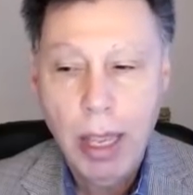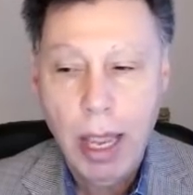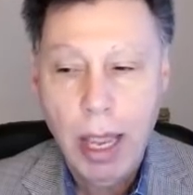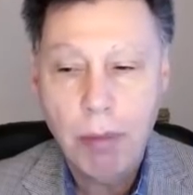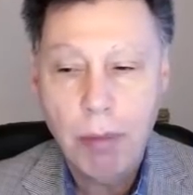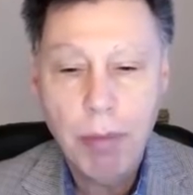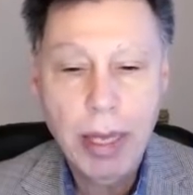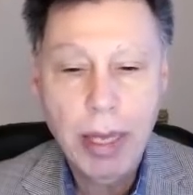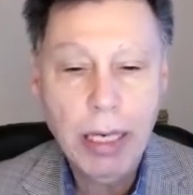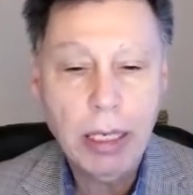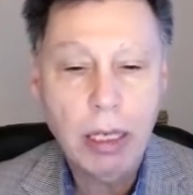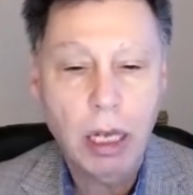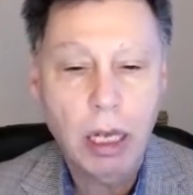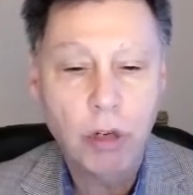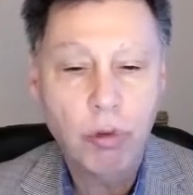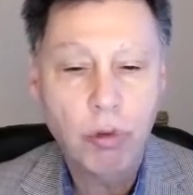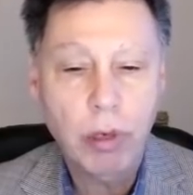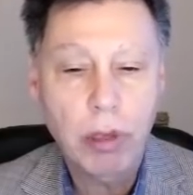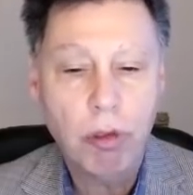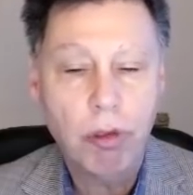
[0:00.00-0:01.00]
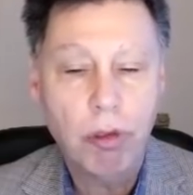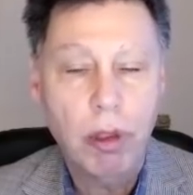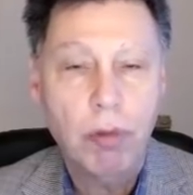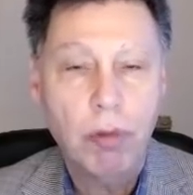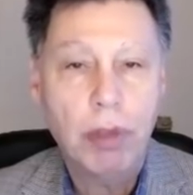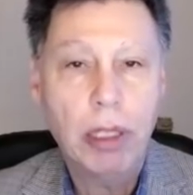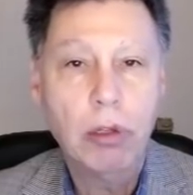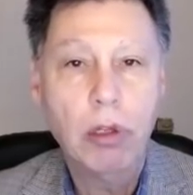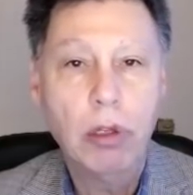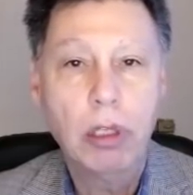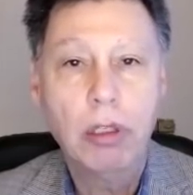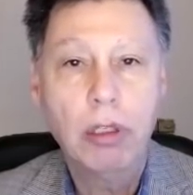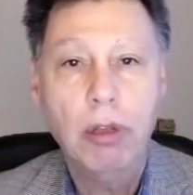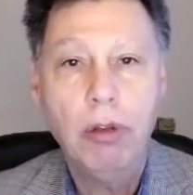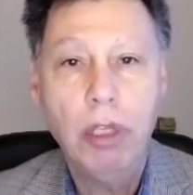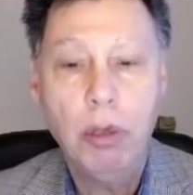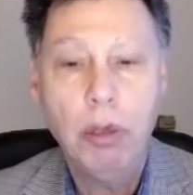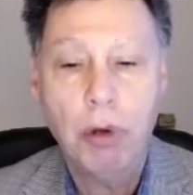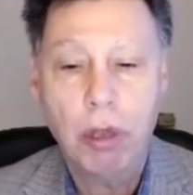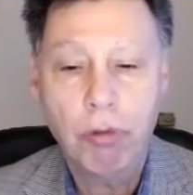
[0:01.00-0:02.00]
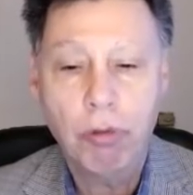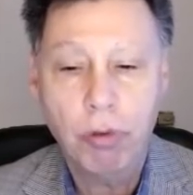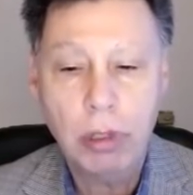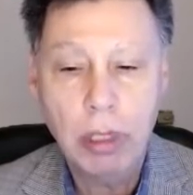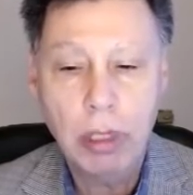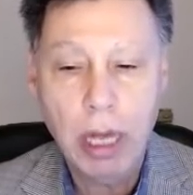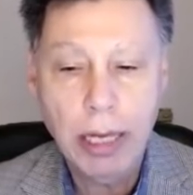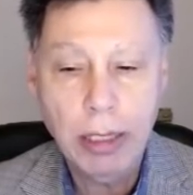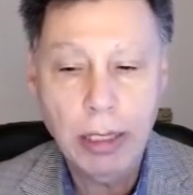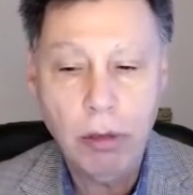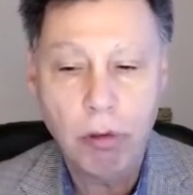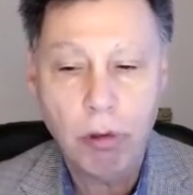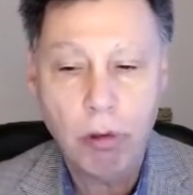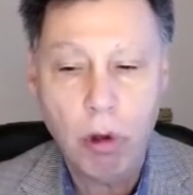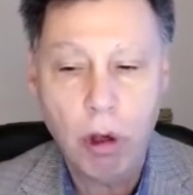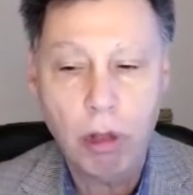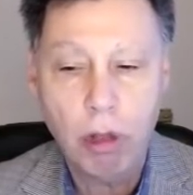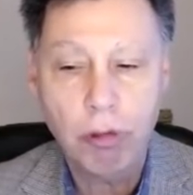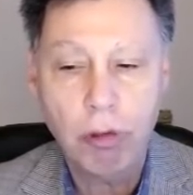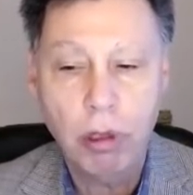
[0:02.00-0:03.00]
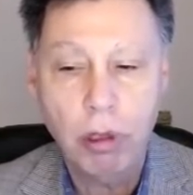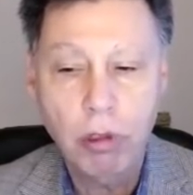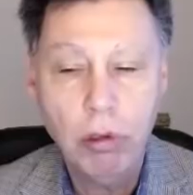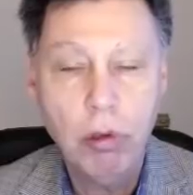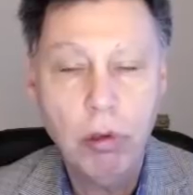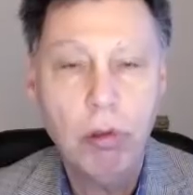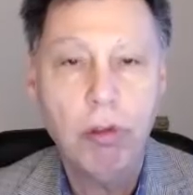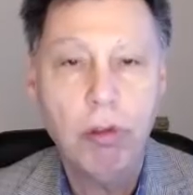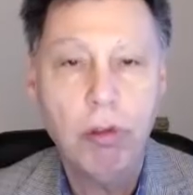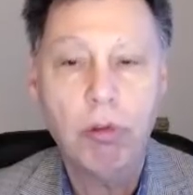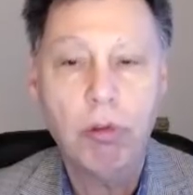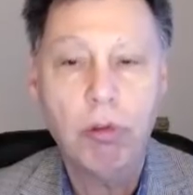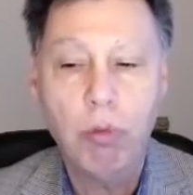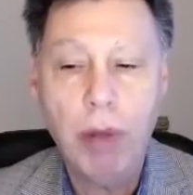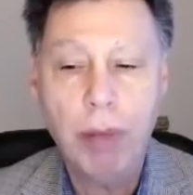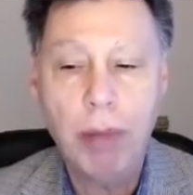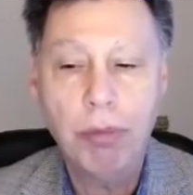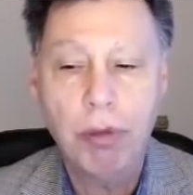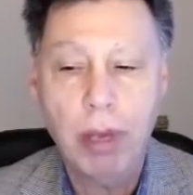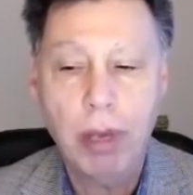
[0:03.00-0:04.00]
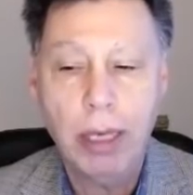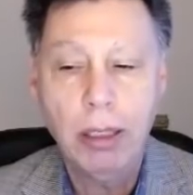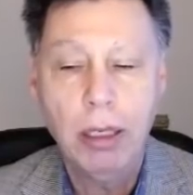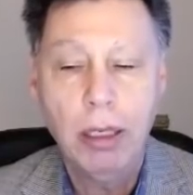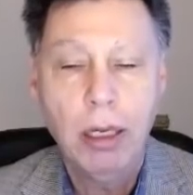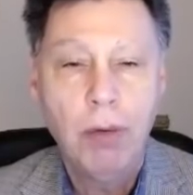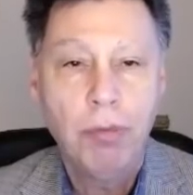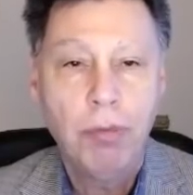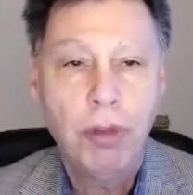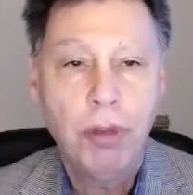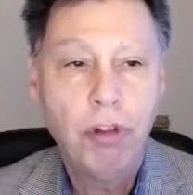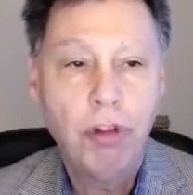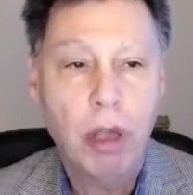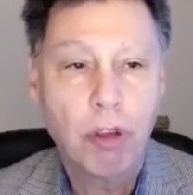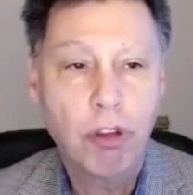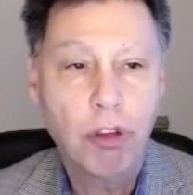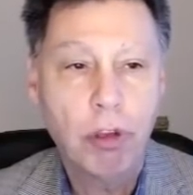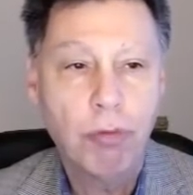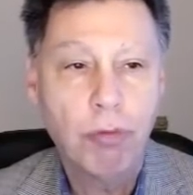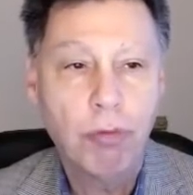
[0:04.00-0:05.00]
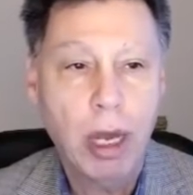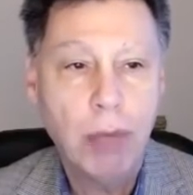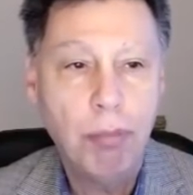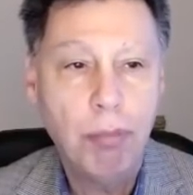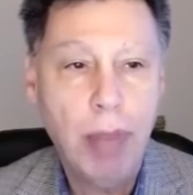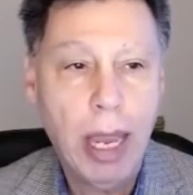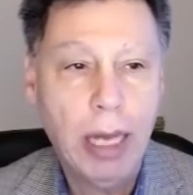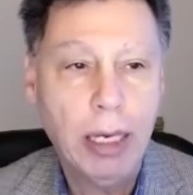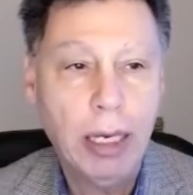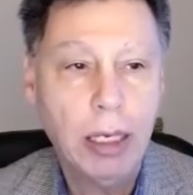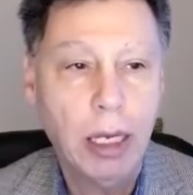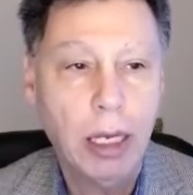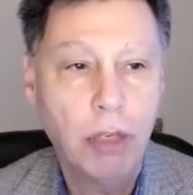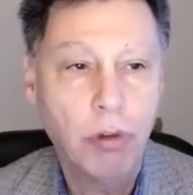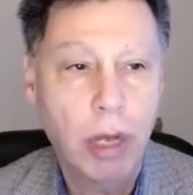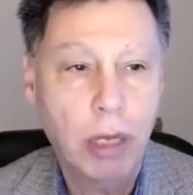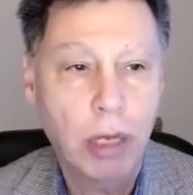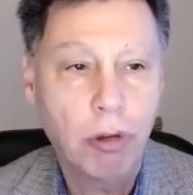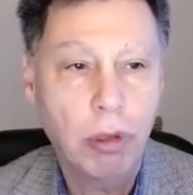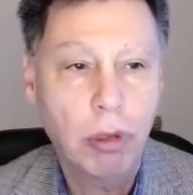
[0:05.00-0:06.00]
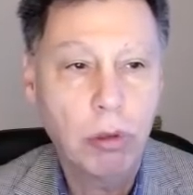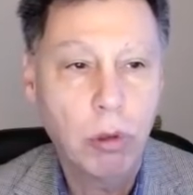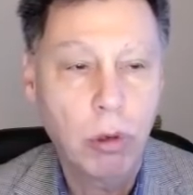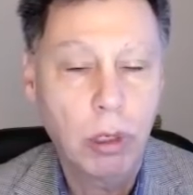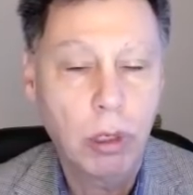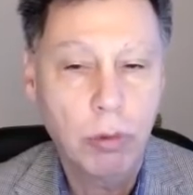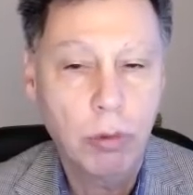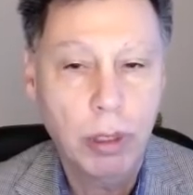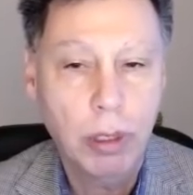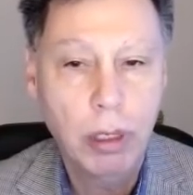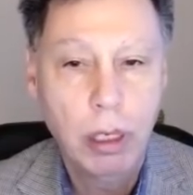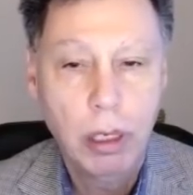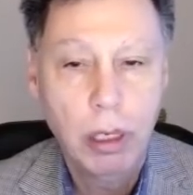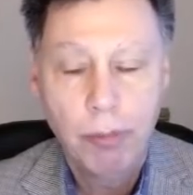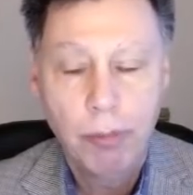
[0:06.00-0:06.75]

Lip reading: And many countries that look to the U.S. for guidance also use this website to justify banning hydroxychloroquine.